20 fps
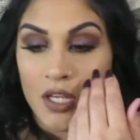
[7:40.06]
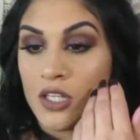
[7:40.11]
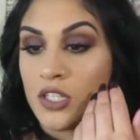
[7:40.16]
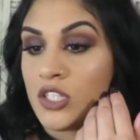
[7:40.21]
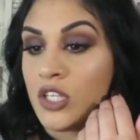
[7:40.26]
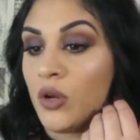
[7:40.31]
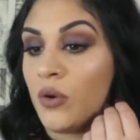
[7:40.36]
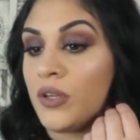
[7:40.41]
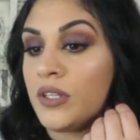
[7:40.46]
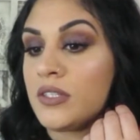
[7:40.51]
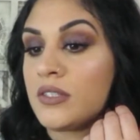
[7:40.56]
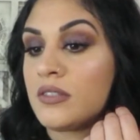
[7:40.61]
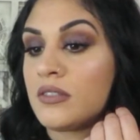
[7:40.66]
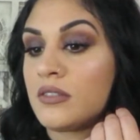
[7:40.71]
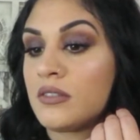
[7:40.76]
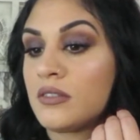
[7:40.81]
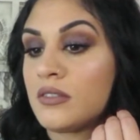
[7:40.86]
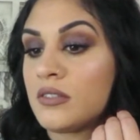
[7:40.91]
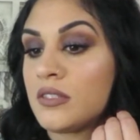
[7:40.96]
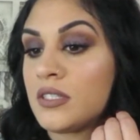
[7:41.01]
So
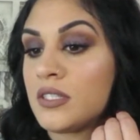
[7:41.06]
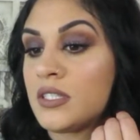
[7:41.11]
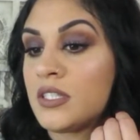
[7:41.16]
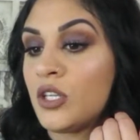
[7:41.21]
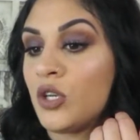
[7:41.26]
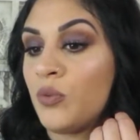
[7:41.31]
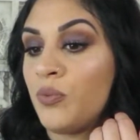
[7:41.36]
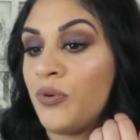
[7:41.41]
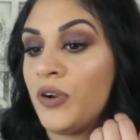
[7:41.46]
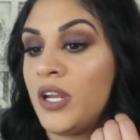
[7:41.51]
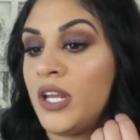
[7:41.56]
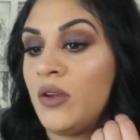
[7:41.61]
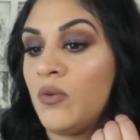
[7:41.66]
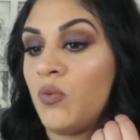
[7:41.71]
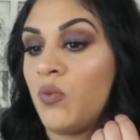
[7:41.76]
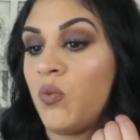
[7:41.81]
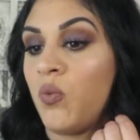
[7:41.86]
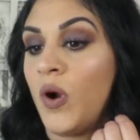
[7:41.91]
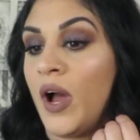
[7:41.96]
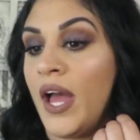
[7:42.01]
it's still
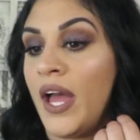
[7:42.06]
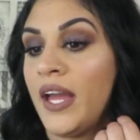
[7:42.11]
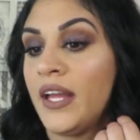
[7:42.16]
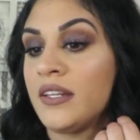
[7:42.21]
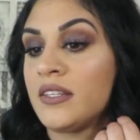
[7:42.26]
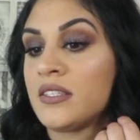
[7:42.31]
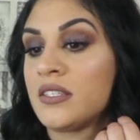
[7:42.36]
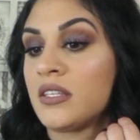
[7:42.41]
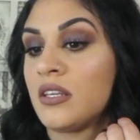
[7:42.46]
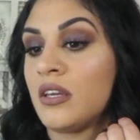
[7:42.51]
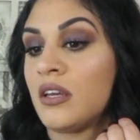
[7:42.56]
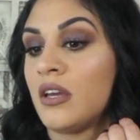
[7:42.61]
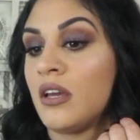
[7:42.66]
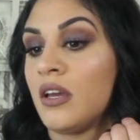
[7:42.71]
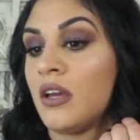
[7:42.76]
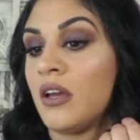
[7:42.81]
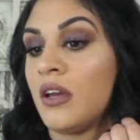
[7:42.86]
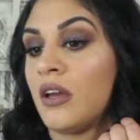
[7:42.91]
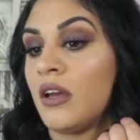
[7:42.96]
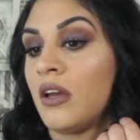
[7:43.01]
pretty wet,
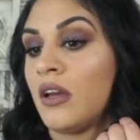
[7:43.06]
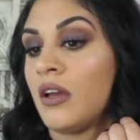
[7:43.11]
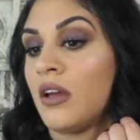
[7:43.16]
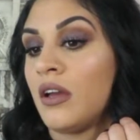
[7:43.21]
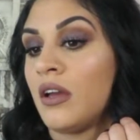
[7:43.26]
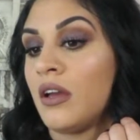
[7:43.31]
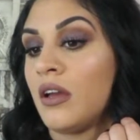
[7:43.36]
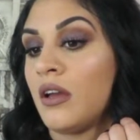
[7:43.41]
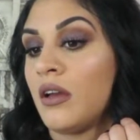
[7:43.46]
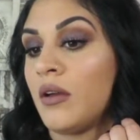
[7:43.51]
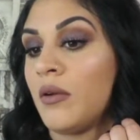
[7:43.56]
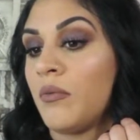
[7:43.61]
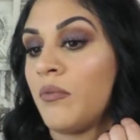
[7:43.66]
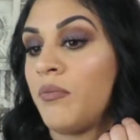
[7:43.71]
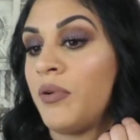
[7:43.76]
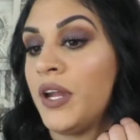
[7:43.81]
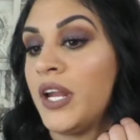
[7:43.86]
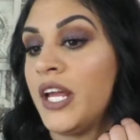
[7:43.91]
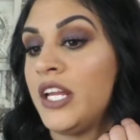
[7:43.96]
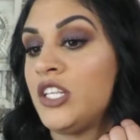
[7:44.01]

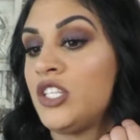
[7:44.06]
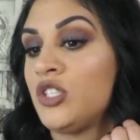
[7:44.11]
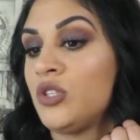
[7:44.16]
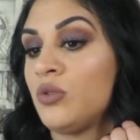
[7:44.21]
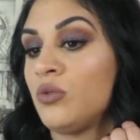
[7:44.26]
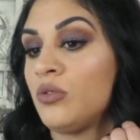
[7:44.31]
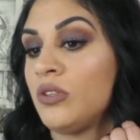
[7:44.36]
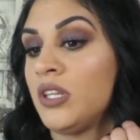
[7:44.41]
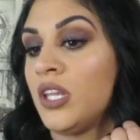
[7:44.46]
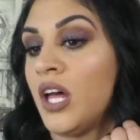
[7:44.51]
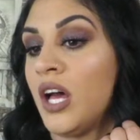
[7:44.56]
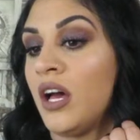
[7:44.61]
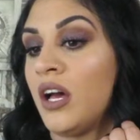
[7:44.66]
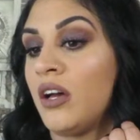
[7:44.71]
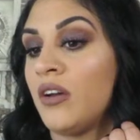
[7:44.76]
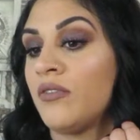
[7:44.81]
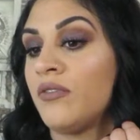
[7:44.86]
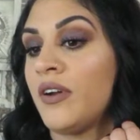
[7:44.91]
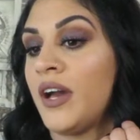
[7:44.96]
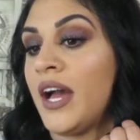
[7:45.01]
but I do
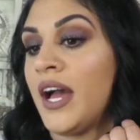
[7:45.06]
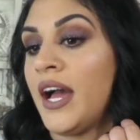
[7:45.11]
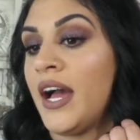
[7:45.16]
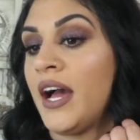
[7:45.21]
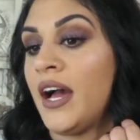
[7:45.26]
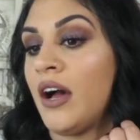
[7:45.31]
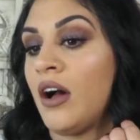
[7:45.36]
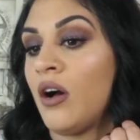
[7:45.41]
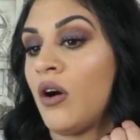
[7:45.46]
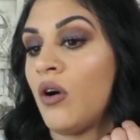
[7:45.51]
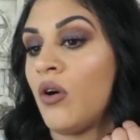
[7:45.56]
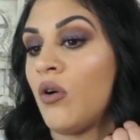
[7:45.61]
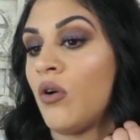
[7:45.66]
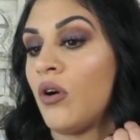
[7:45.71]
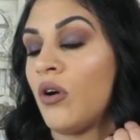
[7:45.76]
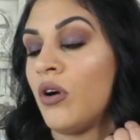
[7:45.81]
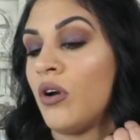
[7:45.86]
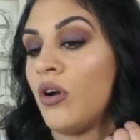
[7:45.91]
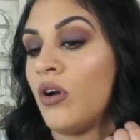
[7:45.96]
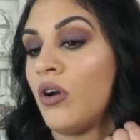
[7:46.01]
love
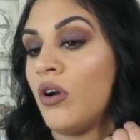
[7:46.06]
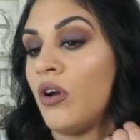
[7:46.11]
how